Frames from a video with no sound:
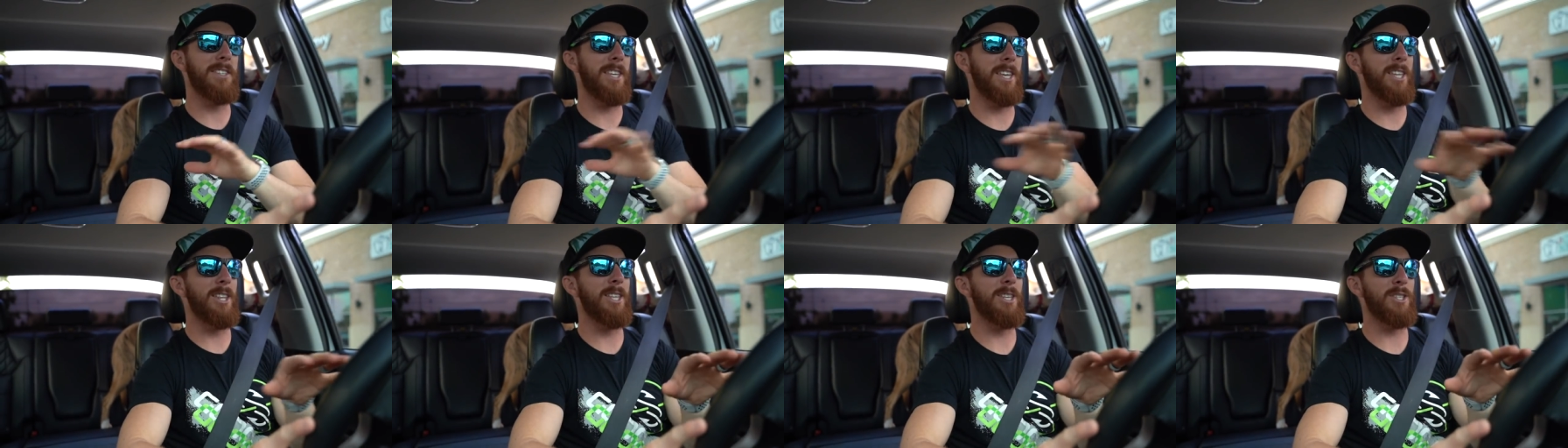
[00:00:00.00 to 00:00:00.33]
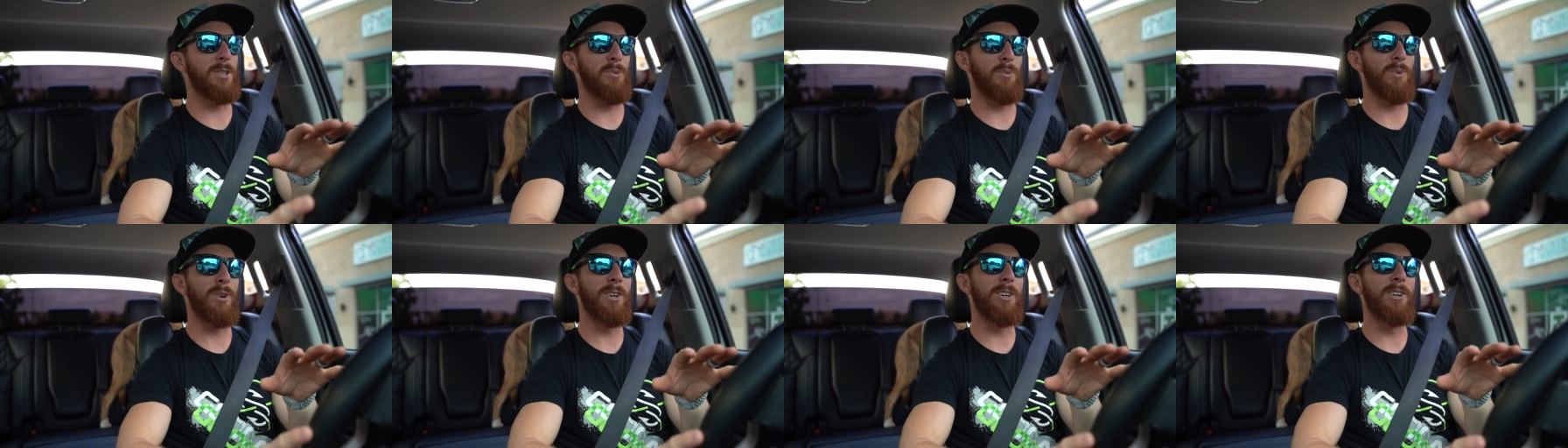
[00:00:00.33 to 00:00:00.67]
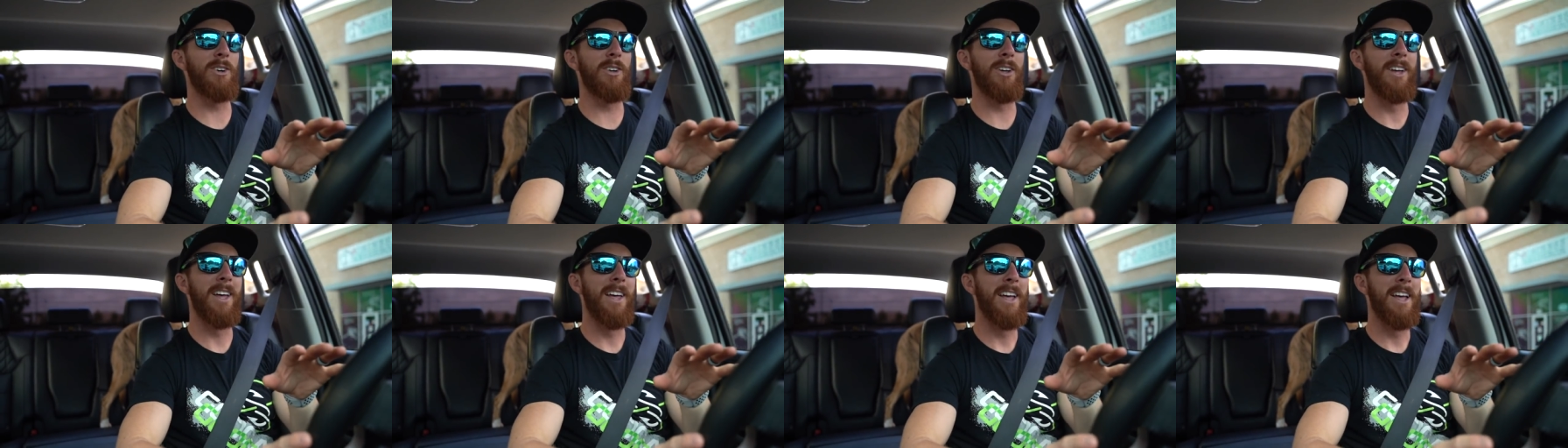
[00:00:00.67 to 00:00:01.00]
seen this
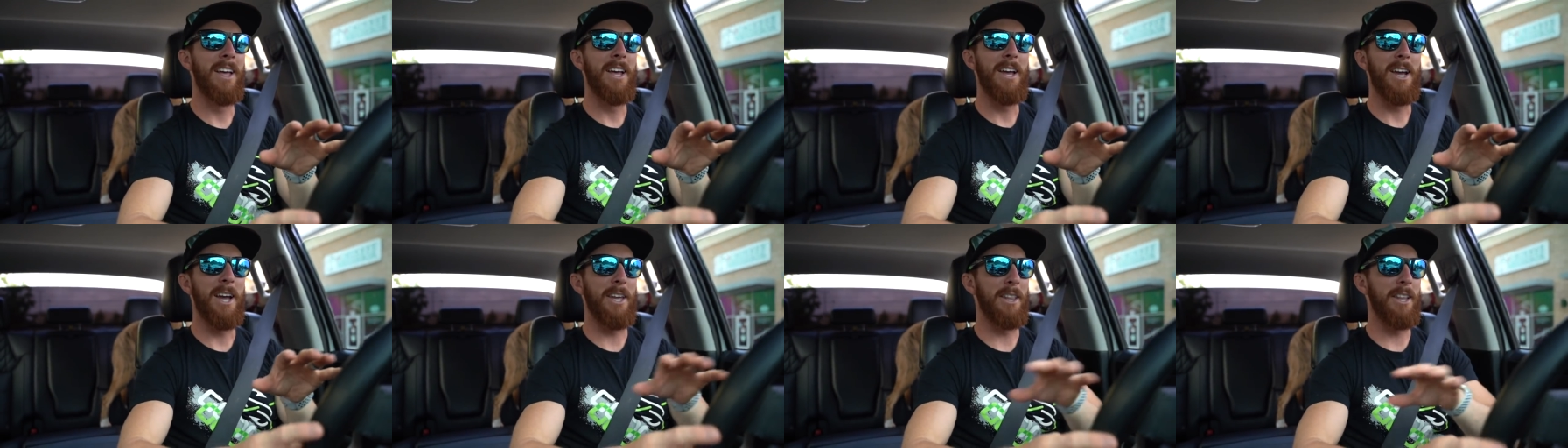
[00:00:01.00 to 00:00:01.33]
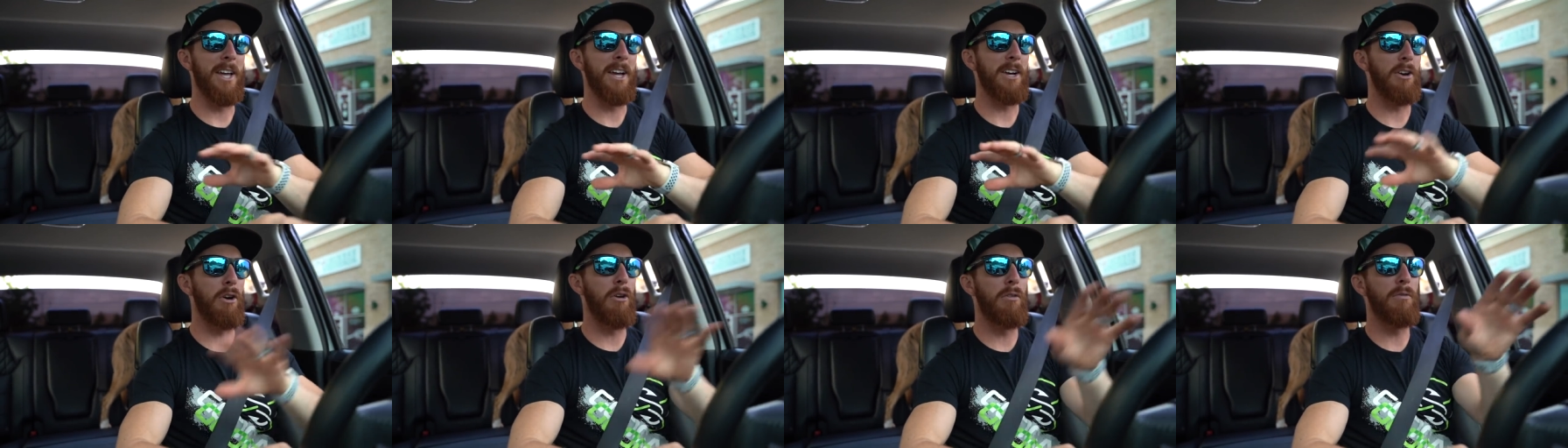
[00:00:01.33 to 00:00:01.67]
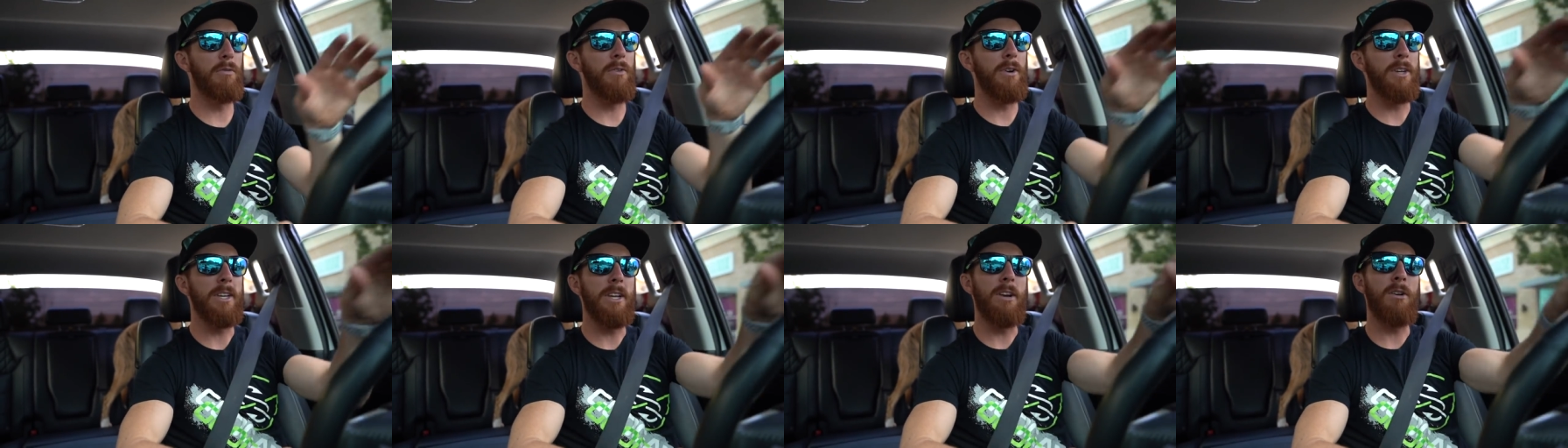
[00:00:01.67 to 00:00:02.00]
reel and like
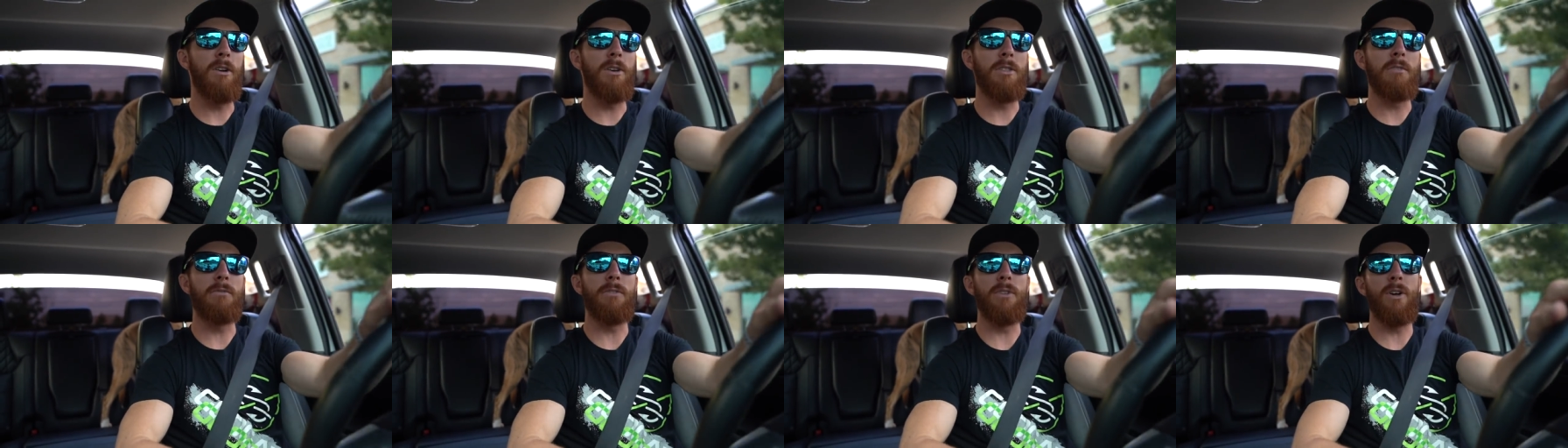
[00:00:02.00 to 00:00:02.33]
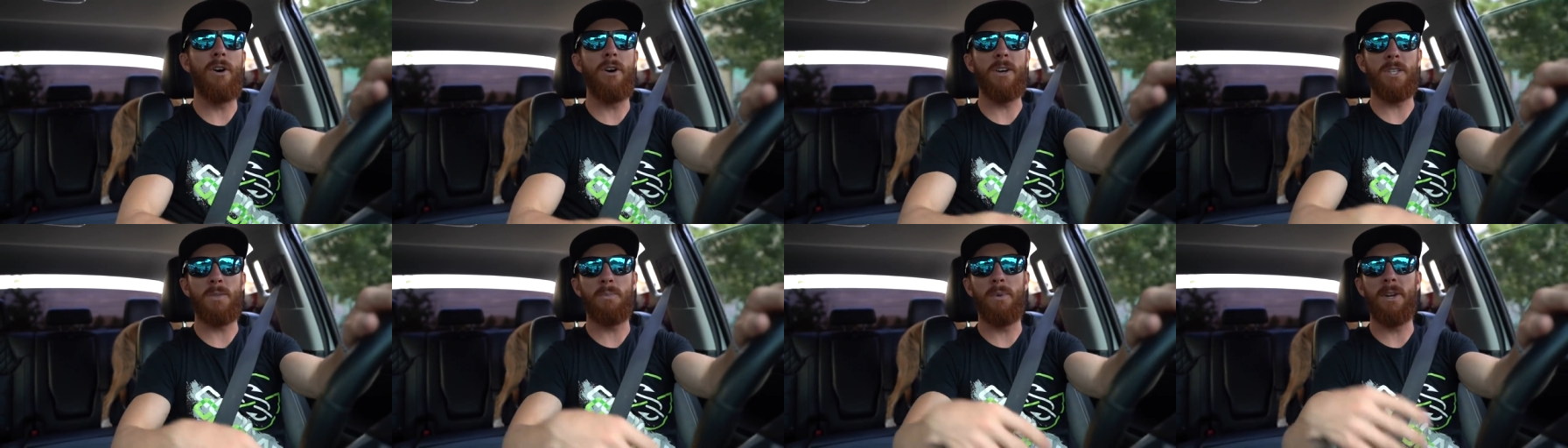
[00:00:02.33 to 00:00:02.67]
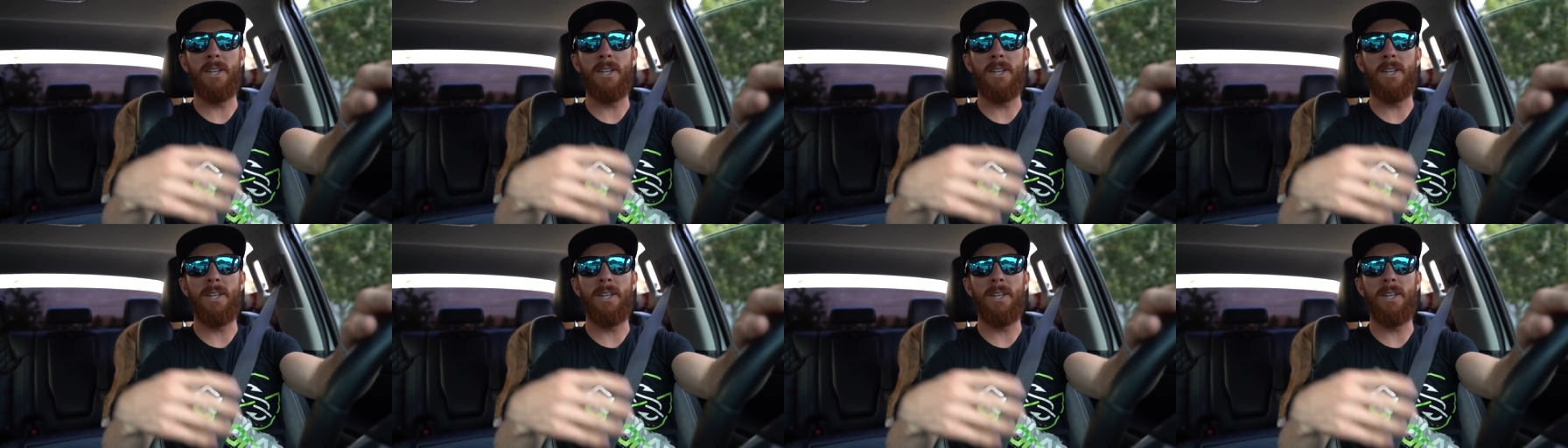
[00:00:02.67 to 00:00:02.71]
over a year on the vlogs,